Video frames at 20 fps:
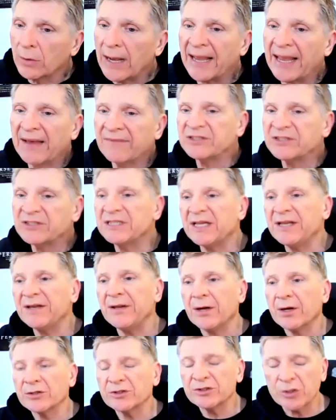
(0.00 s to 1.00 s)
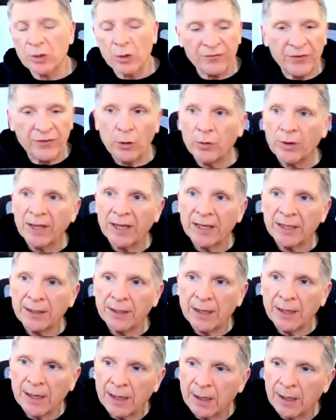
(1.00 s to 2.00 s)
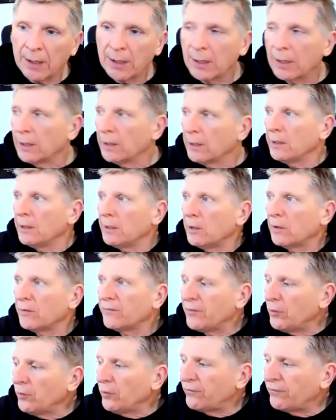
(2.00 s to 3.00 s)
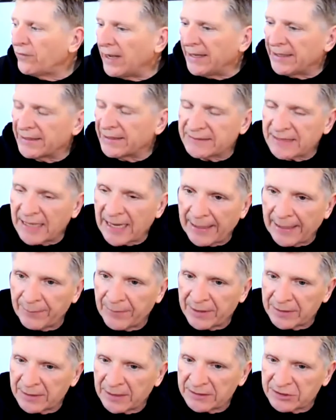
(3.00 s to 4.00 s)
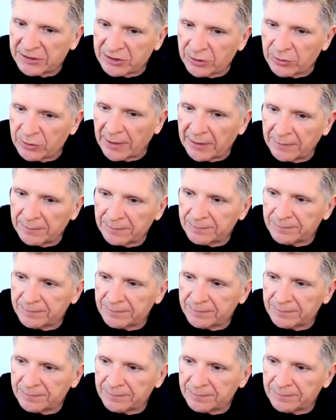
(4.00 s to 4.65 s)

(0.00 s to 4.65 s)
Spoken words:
I have us in there. So if you can, if you find the time, then let's do it.